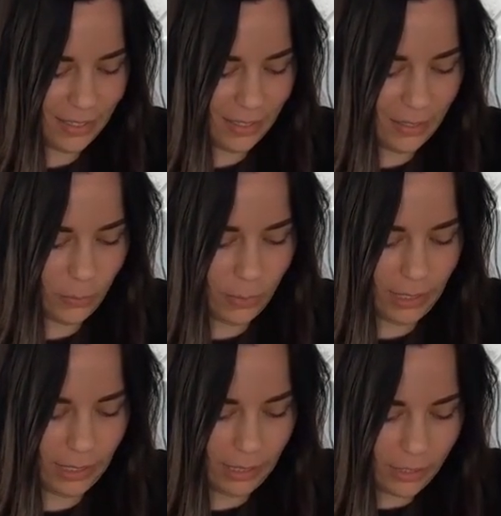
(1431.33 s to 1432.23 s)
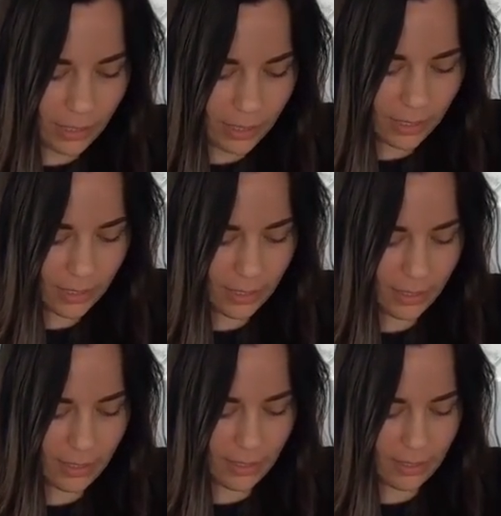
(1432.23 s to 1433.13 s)
Were they delicious?
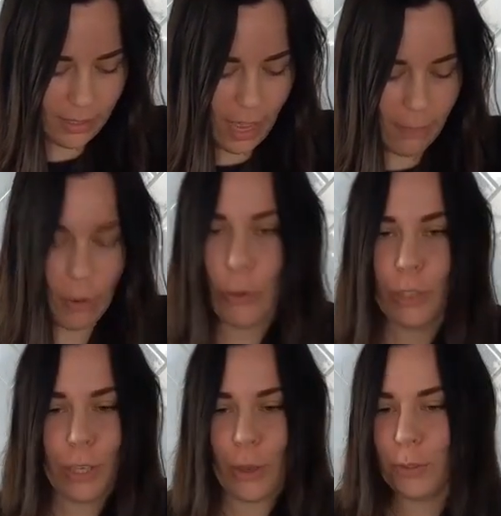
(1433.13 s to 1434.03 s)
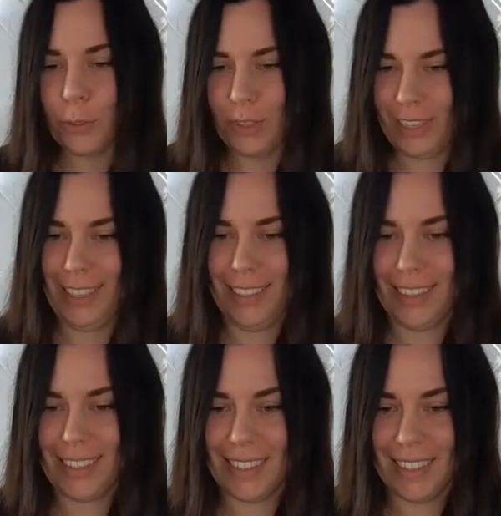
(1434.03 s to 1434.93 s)
I've only heard good
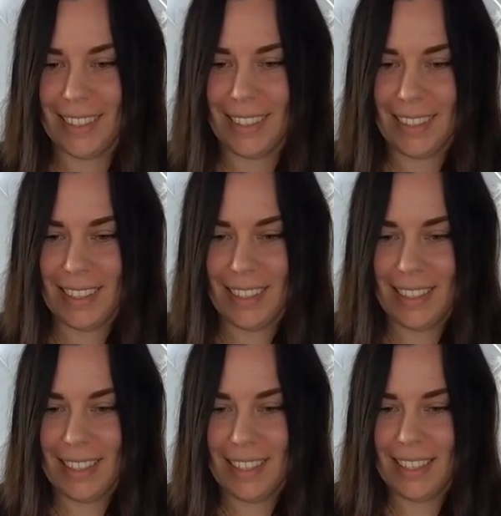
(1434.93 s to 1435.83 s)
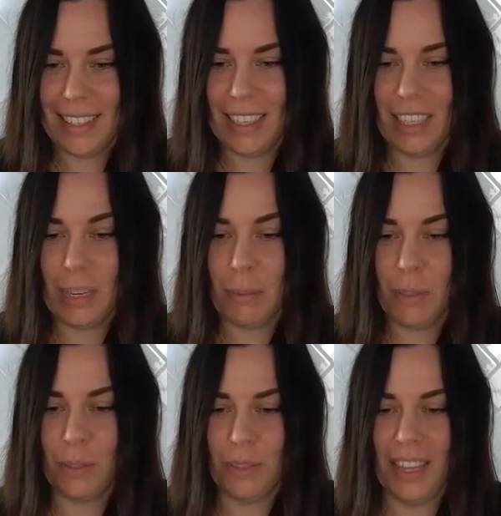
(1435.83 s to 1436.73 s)
things. Nimbus
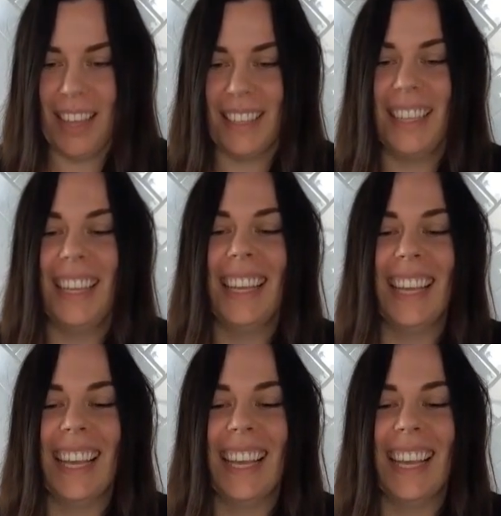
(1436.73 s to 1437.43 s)
2000.